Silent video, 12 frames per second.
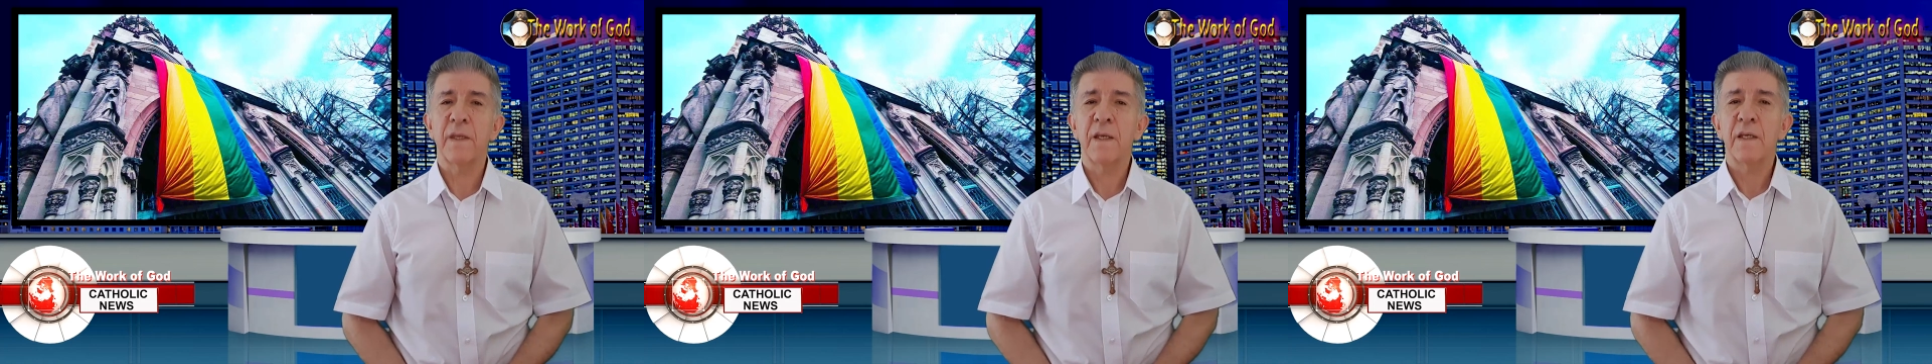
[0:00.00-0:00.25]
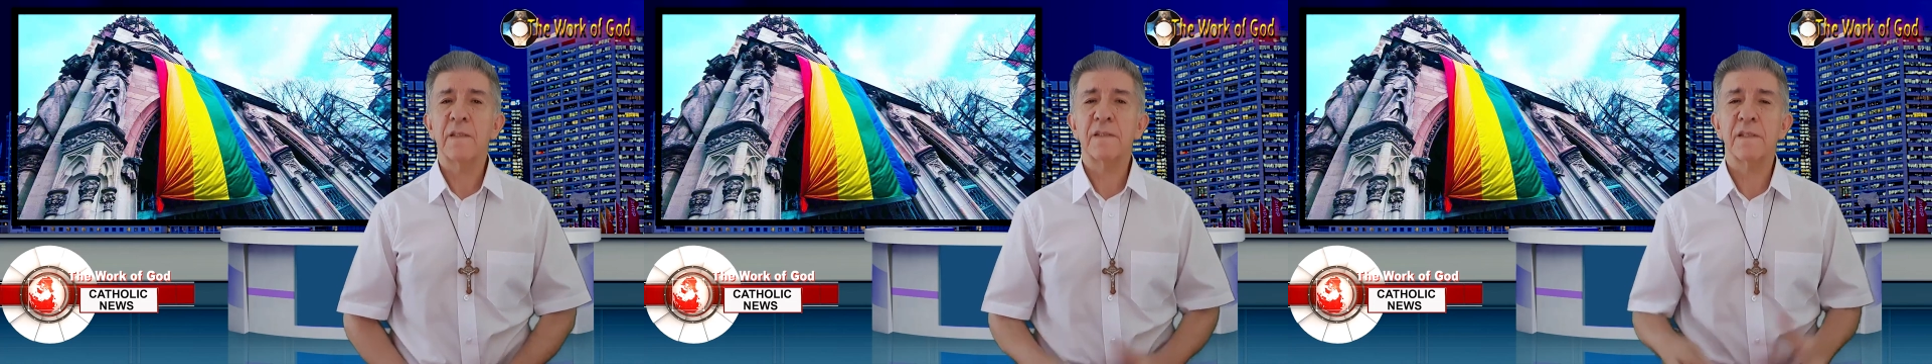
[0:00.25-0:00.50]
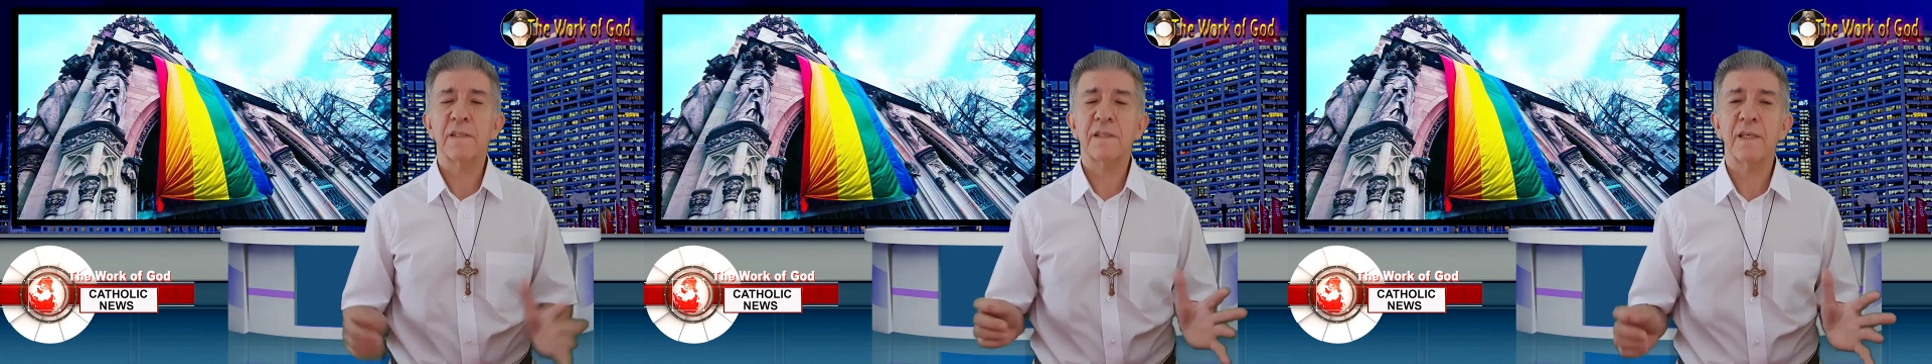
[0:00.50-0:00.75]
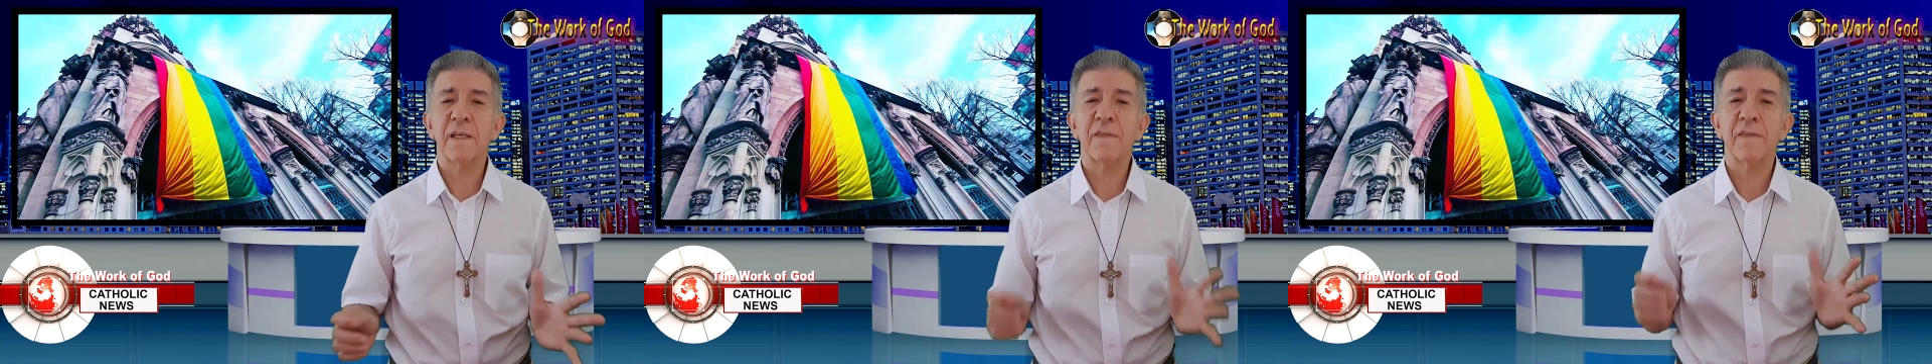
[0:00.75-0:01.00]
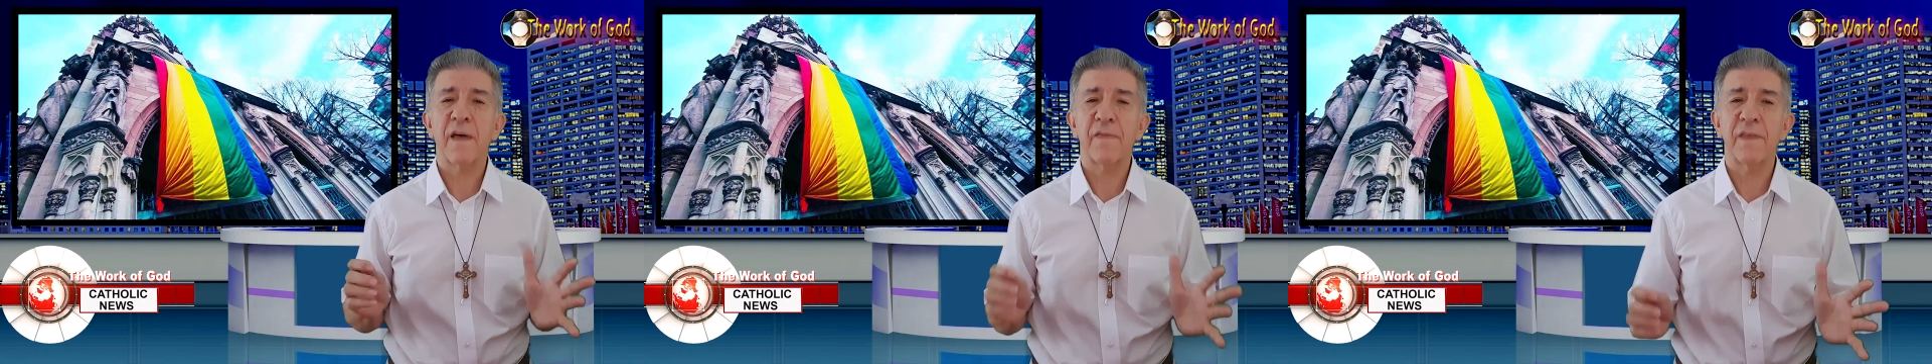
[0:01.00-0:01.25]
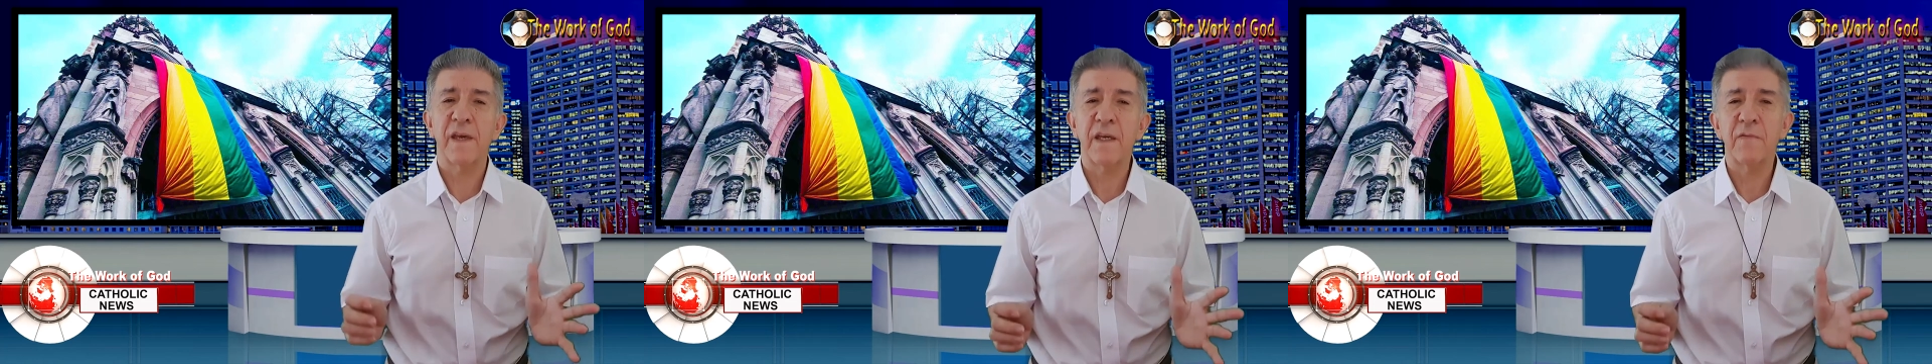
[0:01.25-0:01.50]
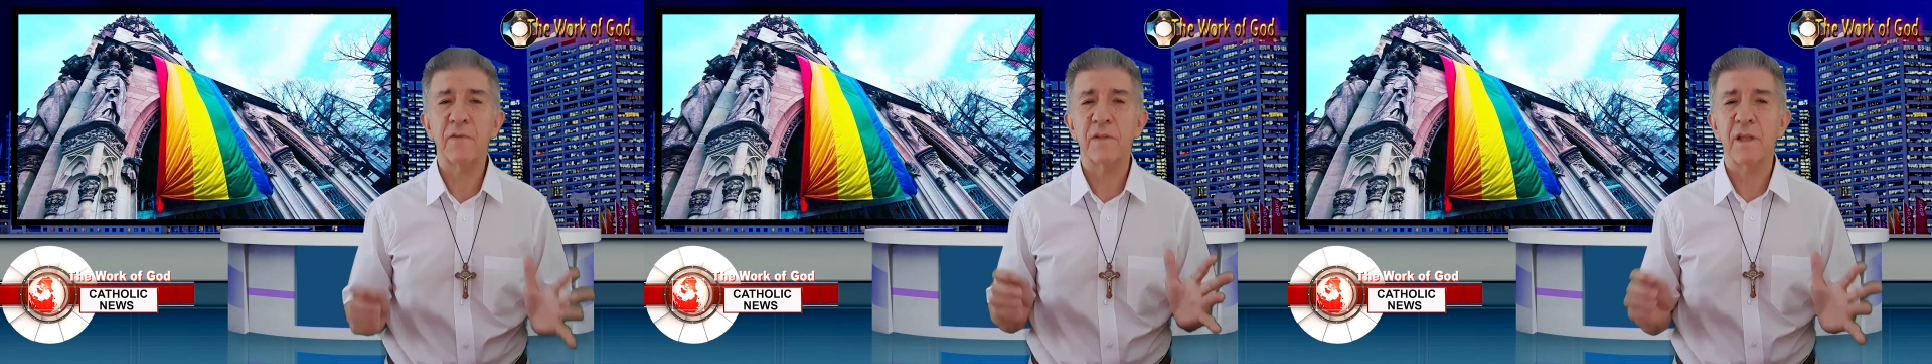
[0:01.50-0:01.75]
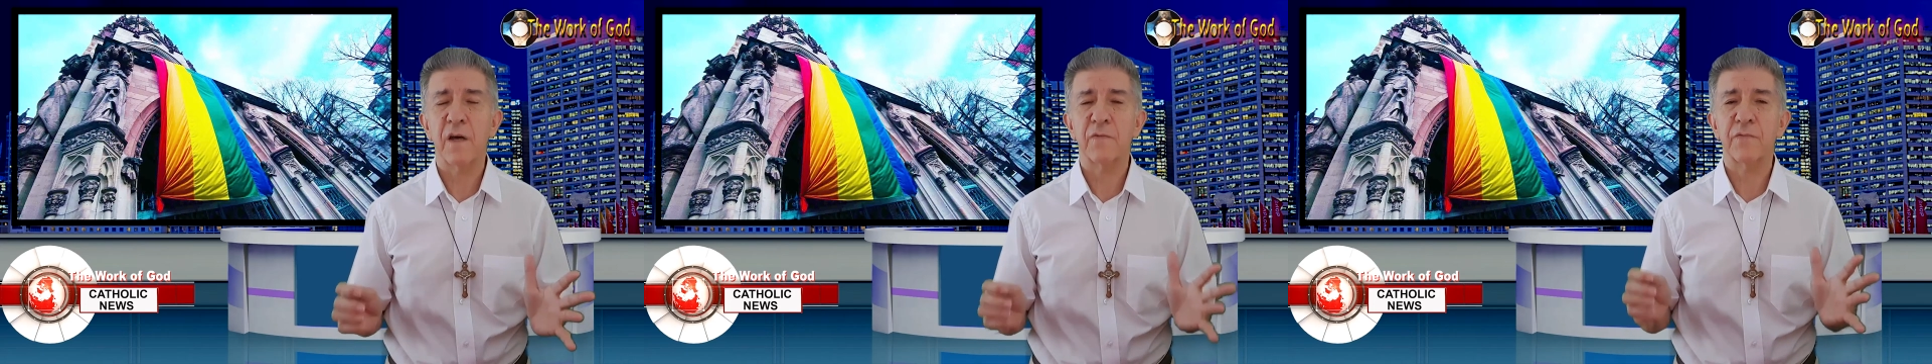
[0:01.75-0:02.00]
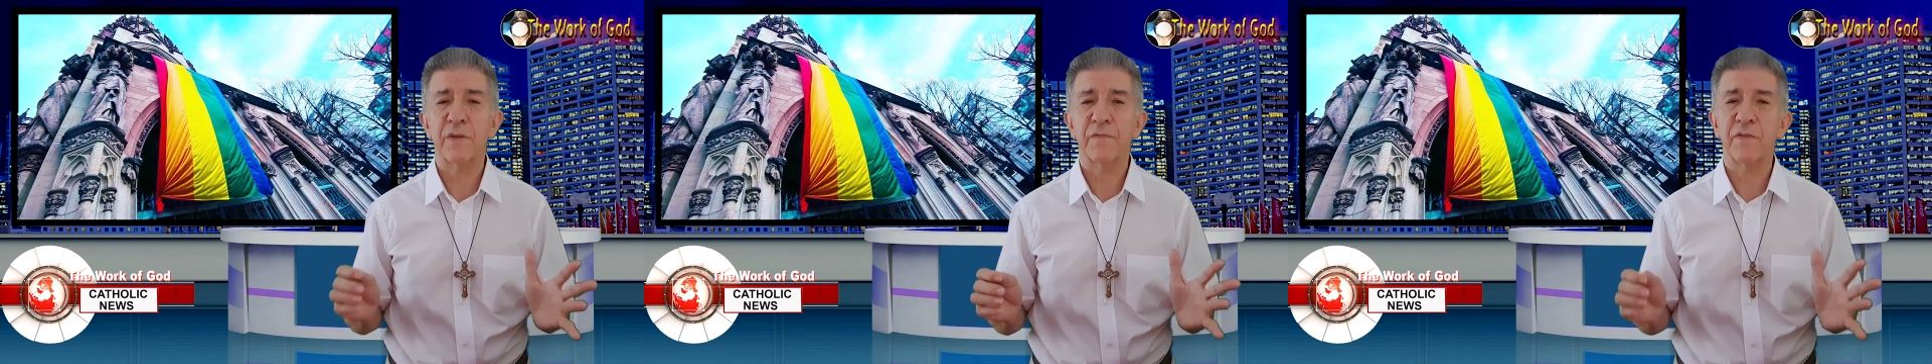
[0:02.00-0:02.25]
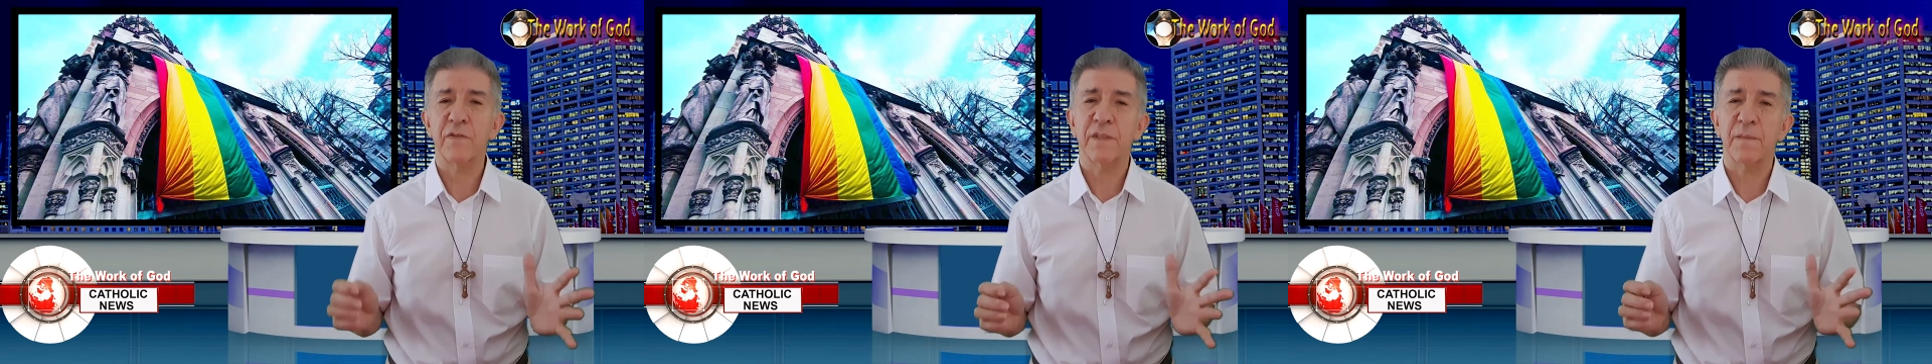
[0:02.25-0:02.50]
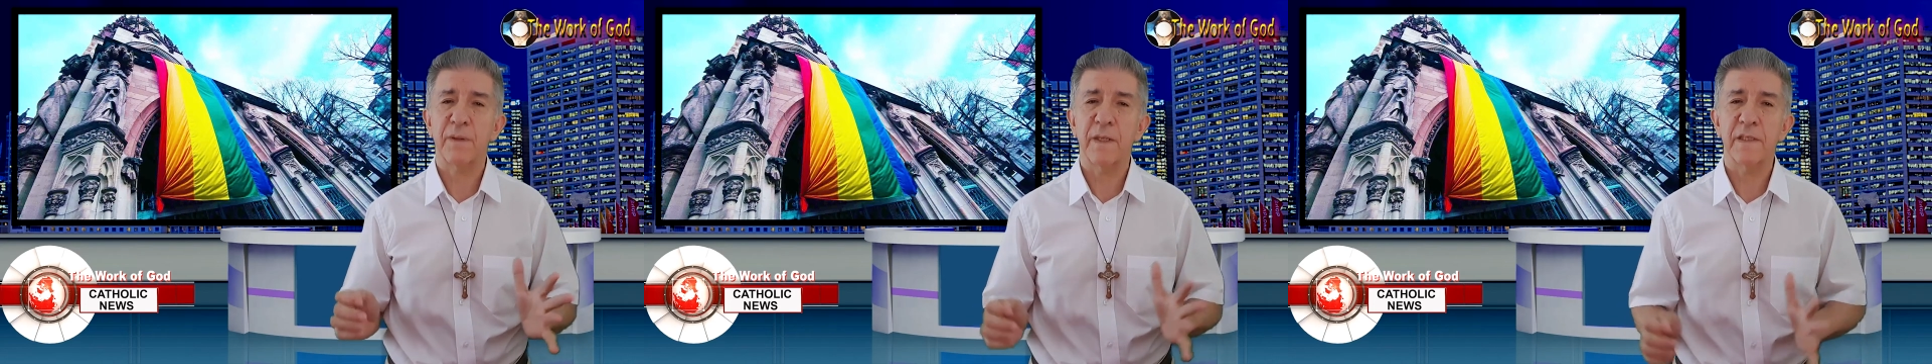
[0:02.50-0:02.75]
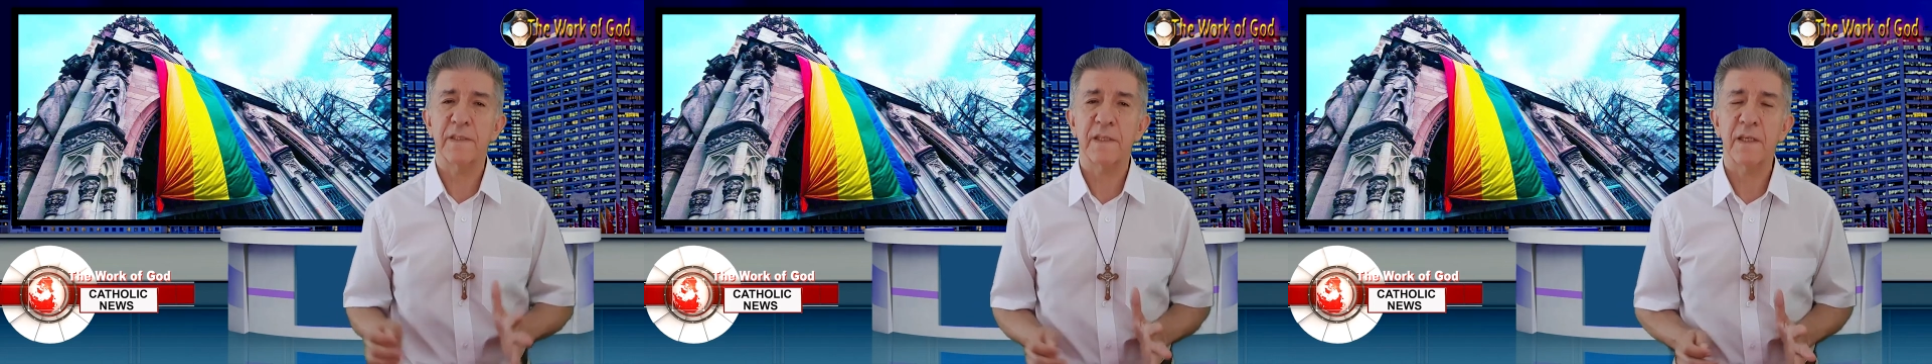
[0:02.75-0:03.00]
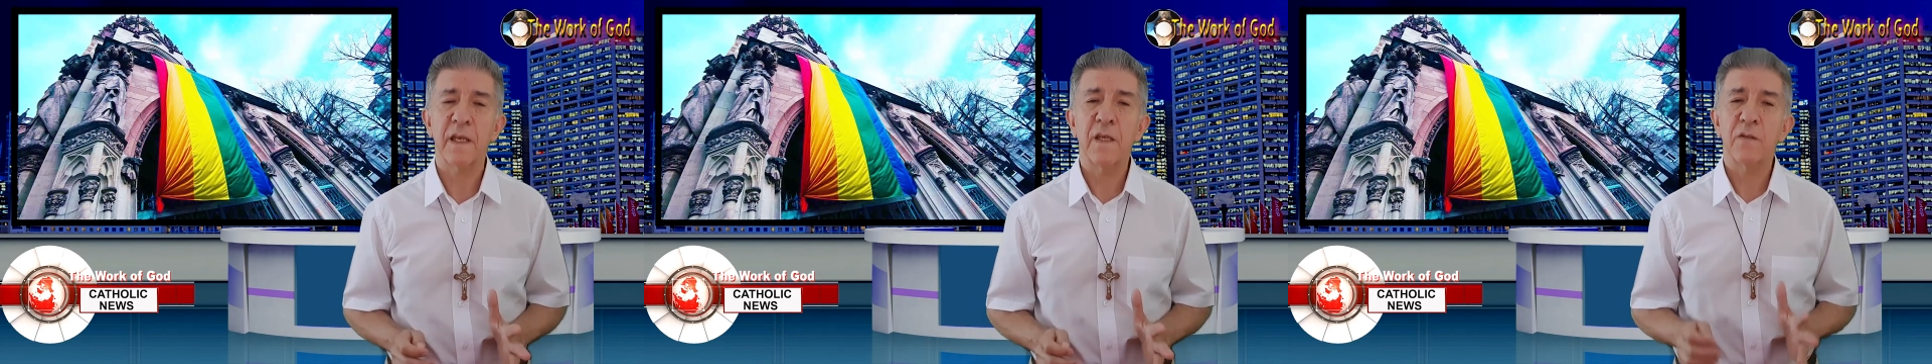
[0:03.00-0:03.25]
insisting that they would not refuse a blessing